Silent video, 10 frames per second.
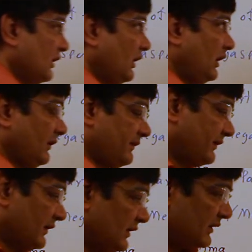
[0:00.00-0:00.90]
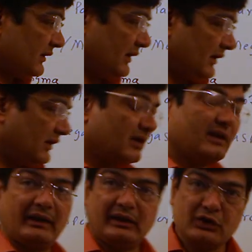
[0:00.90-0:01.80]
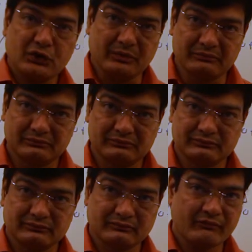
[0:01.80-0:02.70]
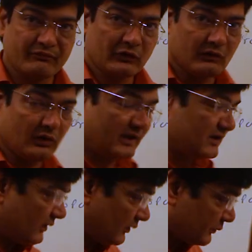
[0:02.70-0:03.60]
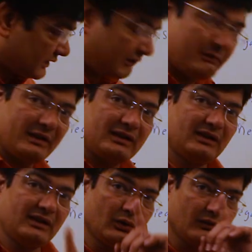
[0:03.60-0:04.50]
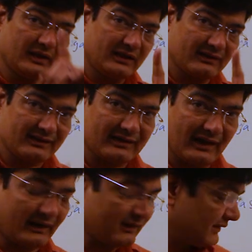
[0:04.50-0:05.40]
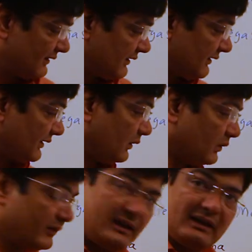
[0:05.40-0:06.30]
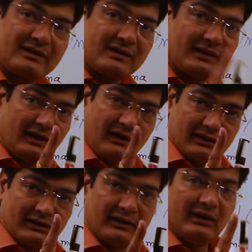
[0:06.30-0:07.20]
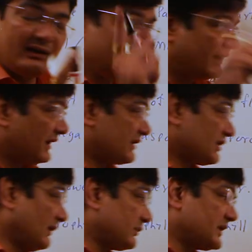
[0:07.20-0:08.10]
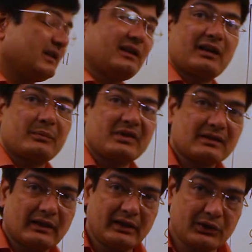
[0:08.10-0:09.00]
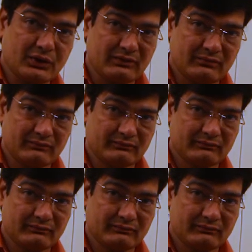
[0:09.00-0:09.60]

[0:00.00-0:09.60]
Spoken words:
of the gynoecium. What is observable thing over here is that the ovary is single in the case of syncarpous condition.